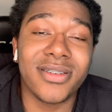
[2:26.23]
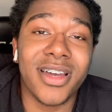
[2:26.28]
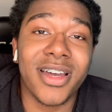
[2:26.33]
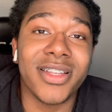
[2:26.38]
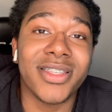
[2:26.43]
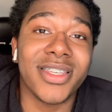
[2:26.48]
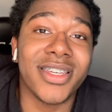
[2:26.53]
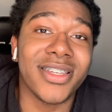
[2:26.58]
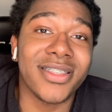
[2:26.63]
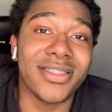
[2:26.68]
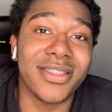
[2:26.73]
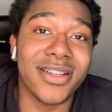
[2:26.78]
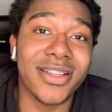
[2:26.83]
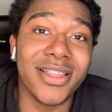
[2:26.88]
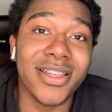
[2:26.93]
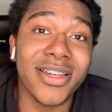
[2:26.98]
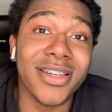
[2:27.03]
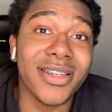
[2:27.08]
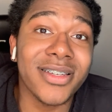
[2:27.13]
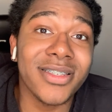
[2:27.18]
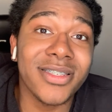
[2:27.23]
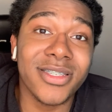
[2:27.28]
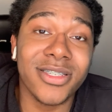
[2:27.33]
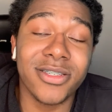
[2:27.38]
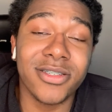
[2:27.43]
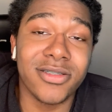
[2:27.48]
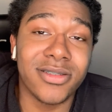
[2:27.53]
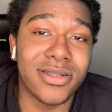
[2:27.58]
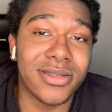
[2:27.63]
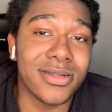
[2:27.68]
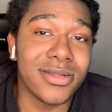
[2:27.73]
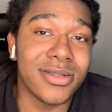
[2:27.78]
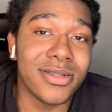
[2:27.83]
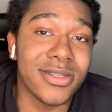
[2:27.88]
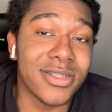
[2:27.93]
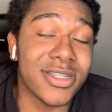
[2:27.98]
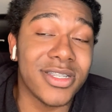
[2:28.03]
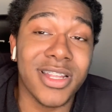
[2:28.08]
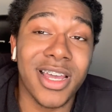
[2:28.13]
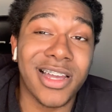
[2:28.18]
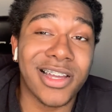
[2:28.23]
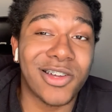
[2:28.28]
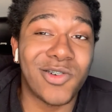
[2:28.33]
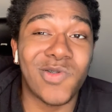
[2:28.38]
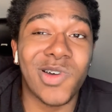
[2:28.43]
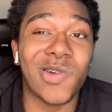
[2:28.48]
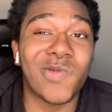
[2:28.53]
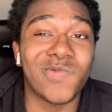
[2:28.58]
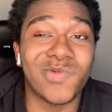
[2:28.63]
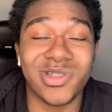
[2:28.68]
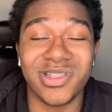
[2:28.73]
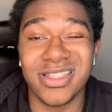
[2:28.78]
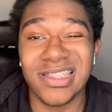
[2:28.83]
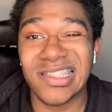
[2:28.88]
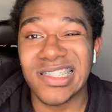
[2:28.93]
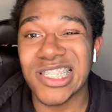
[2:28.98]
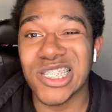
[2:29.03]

I take the class and just not go out and